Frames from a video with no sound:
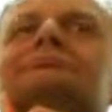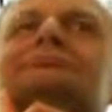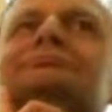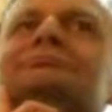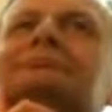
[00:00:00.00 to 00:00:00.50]

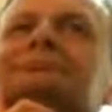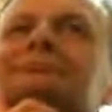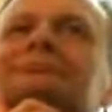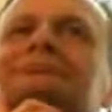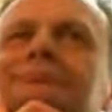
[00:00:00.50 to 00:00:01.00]
and then
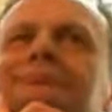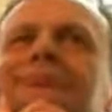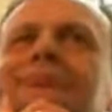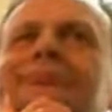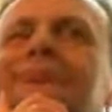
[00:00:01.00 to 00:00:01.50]
and
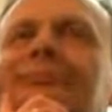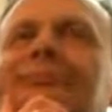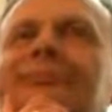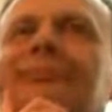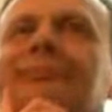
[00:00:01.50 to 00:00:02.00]
then if it's
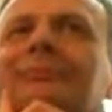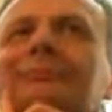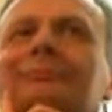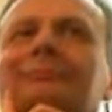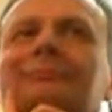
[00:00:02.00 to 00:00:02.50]
long enough,
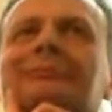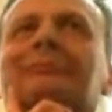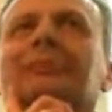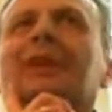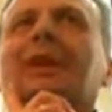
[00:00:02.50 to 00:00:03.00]

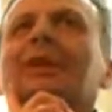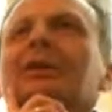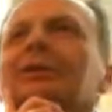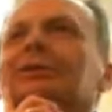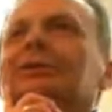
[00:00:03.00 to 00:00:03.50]
you will
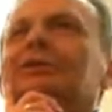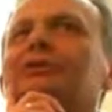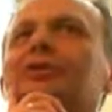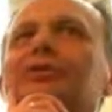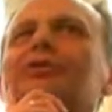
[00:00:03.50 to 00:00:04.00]
not detect
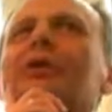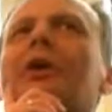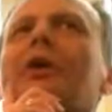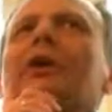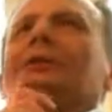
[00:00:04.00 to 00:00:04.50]
you, it. You
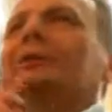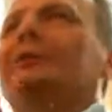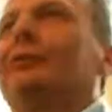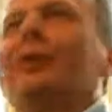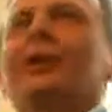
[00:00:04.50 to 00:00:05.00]
are right.
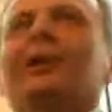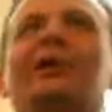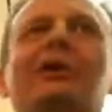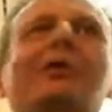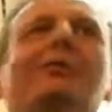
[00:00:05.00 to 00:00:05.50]
If you are a
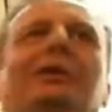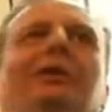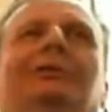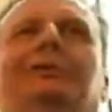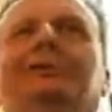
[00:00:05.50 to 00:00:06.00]
human
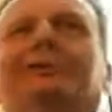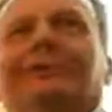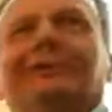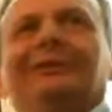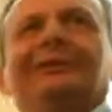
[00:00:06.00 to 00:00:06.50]

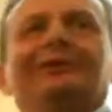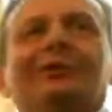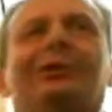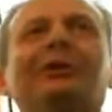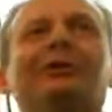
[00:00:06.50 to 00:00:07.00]

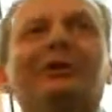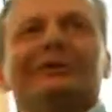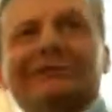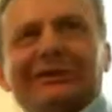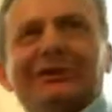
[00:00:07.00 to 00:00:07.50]
doing
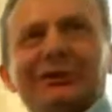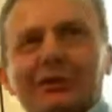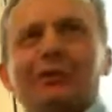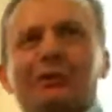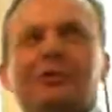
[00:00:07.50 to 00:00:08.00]
this,
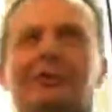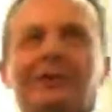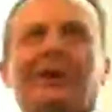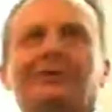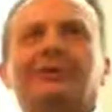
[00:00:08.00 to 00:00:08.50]
you
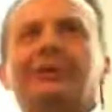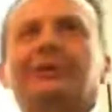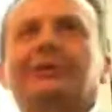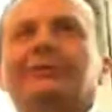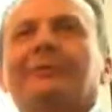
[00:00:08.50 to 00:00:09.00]
can do it